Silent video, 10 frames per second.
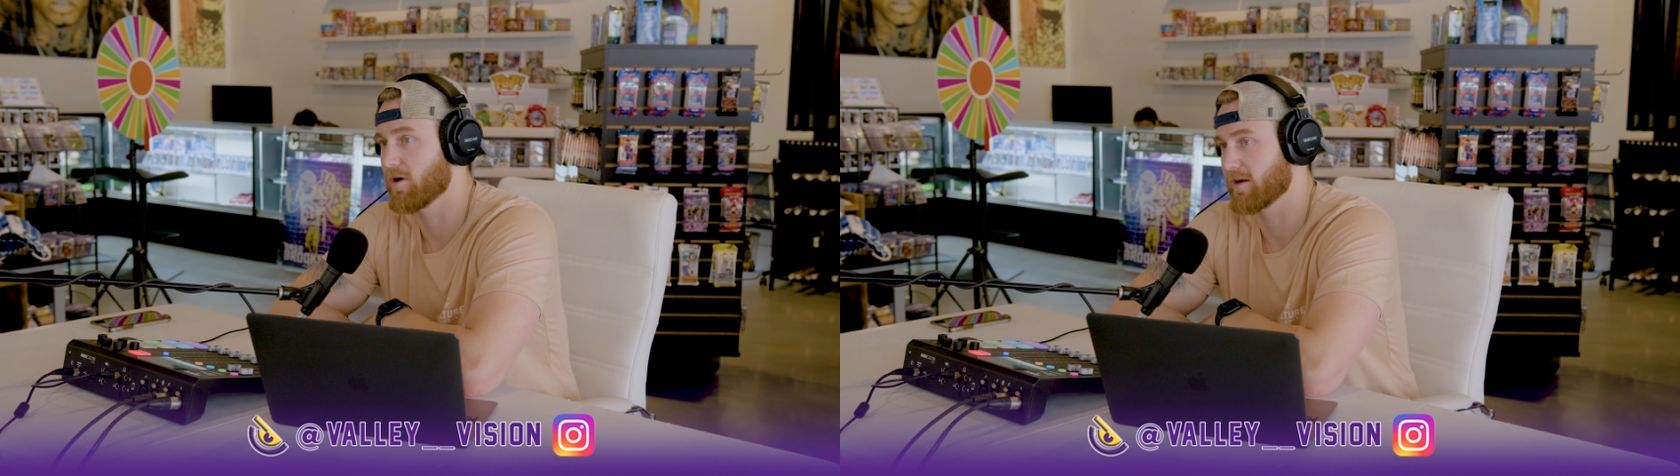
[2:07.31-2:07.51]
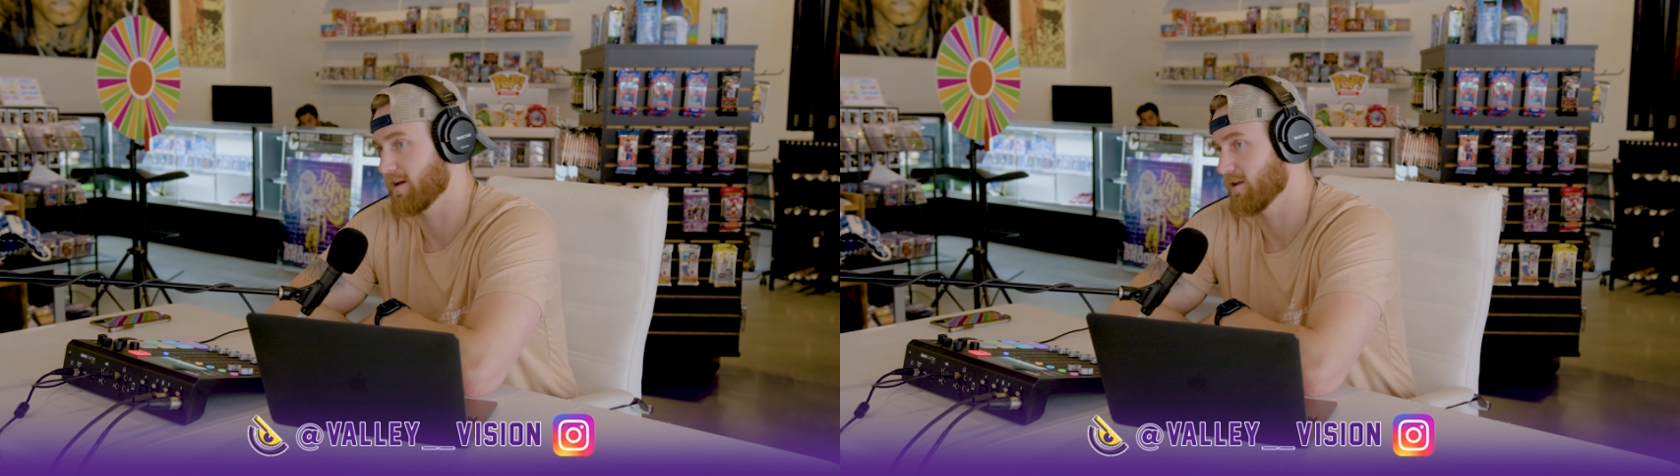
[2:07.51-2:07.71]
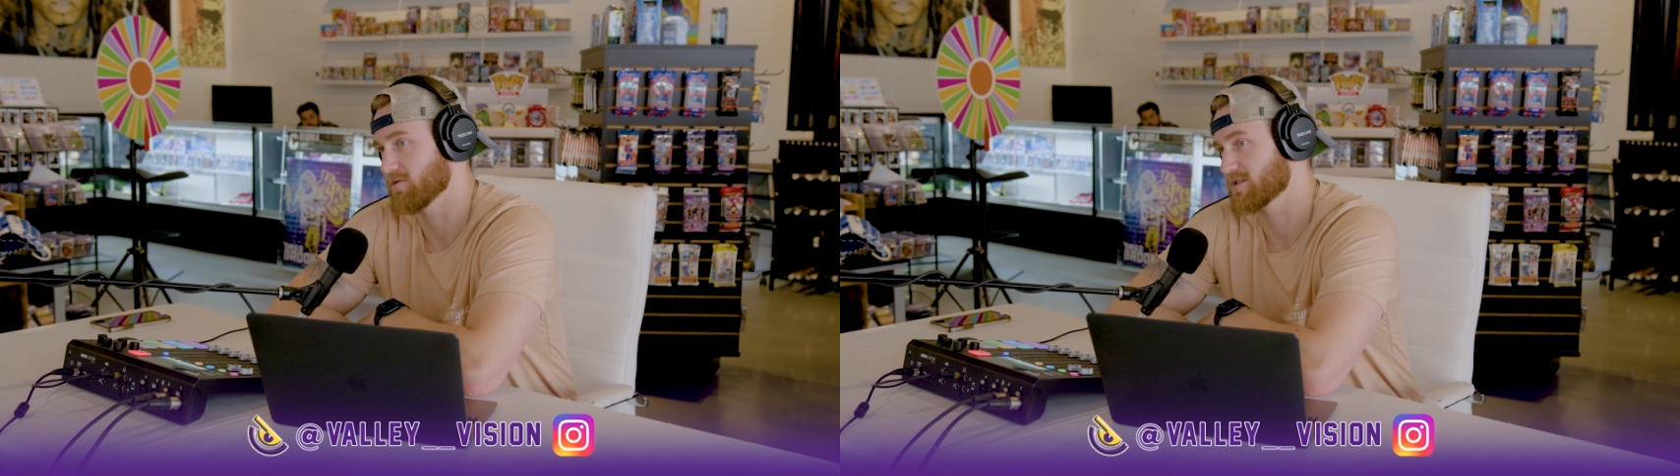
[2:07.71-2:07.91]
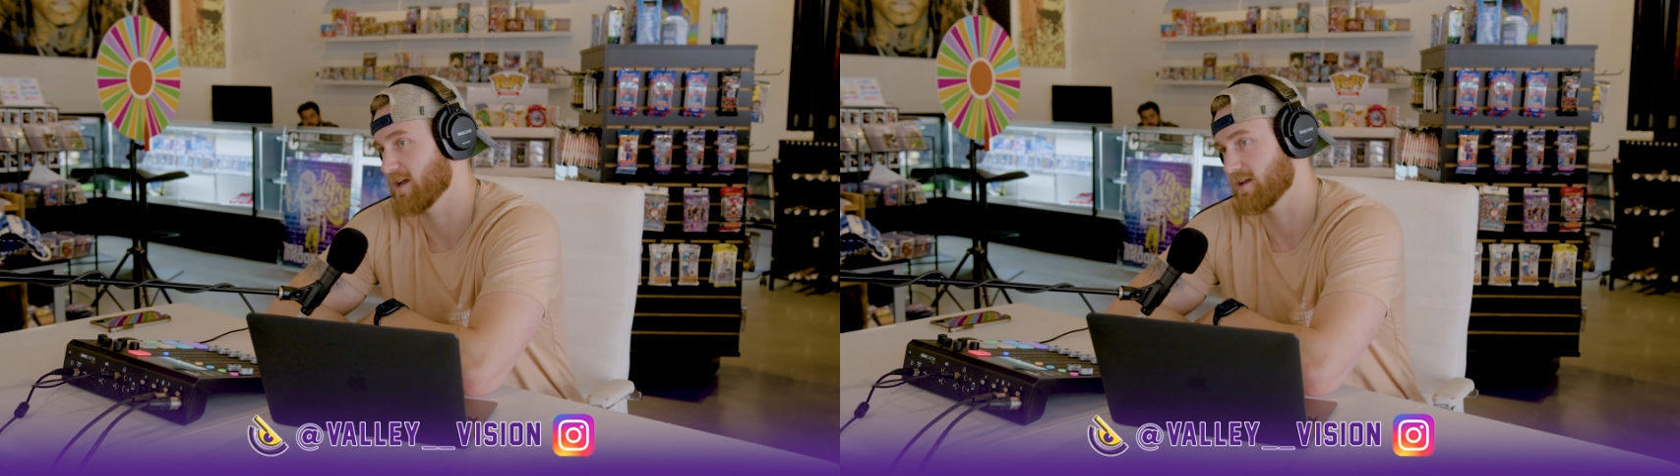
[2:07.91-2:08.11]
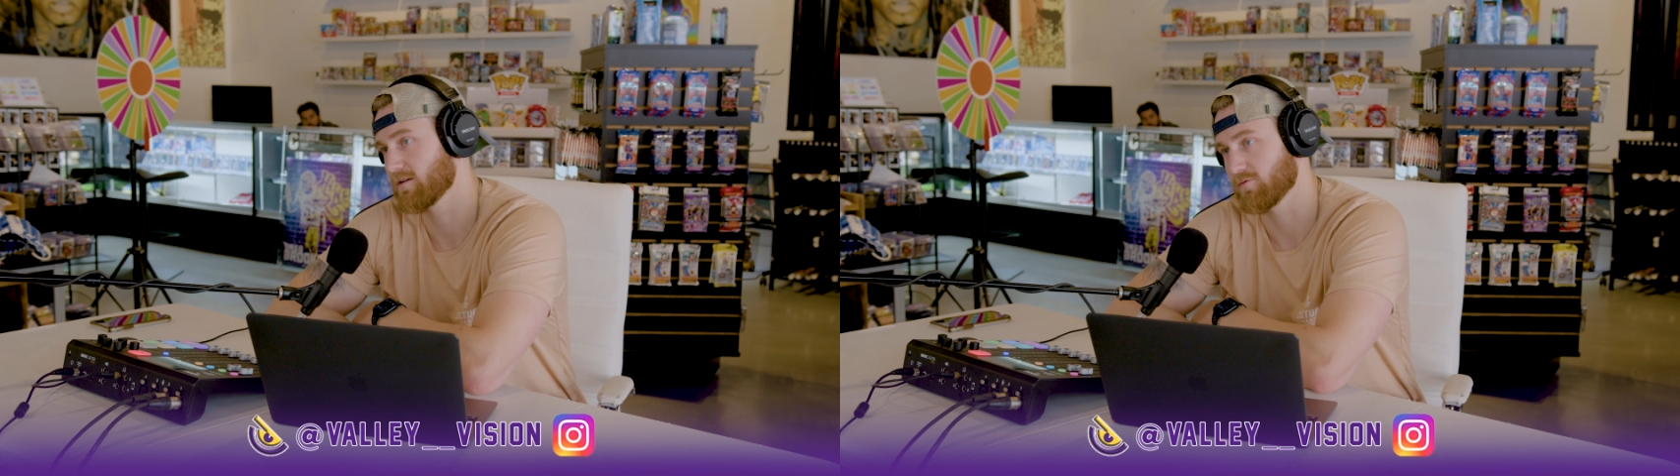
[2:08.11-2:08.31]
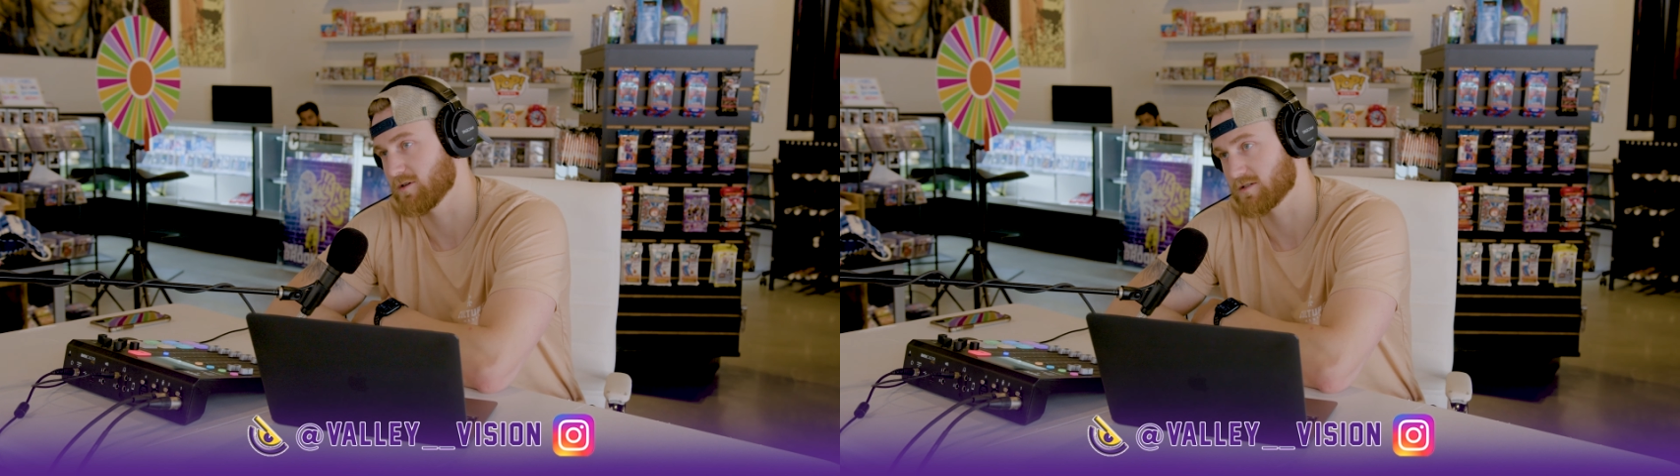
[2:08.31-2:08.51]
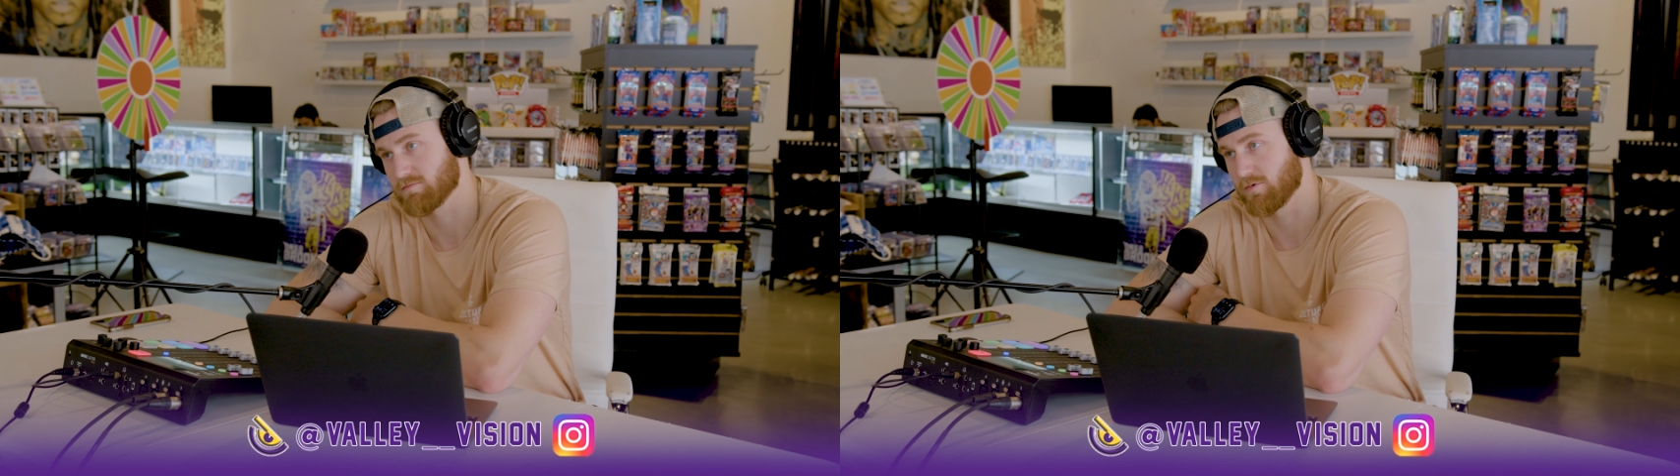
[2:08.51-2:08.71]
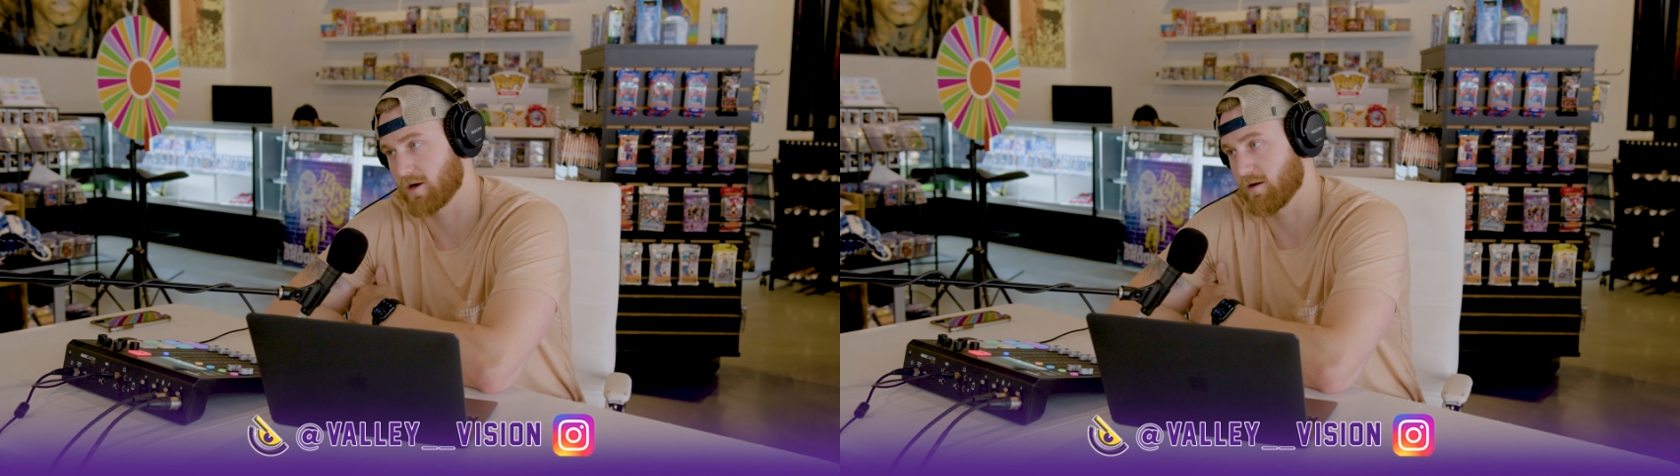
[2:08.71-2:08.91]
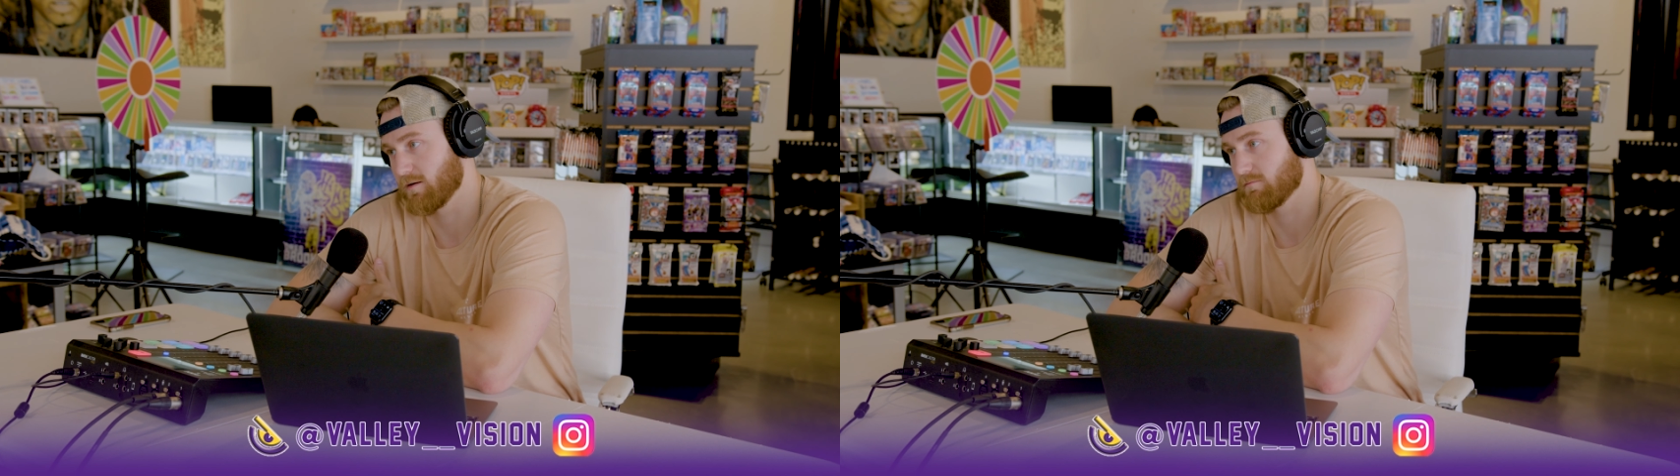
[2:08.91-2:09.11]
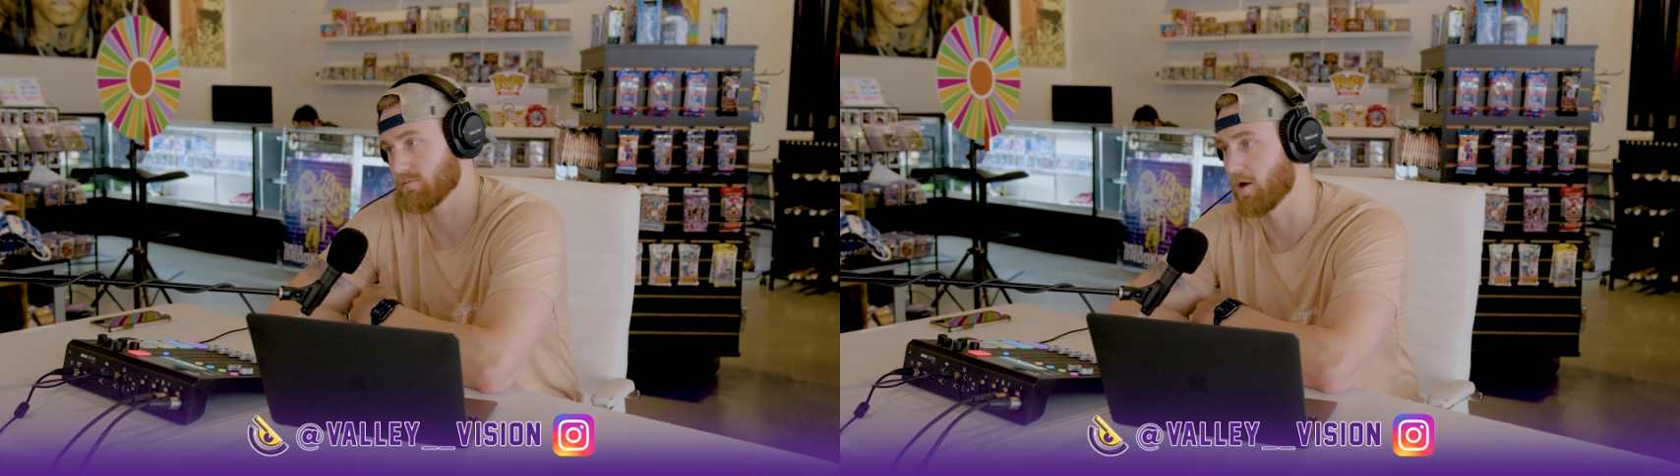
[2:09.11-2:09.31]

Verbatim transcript: Brian Kelly was taking was we're gonna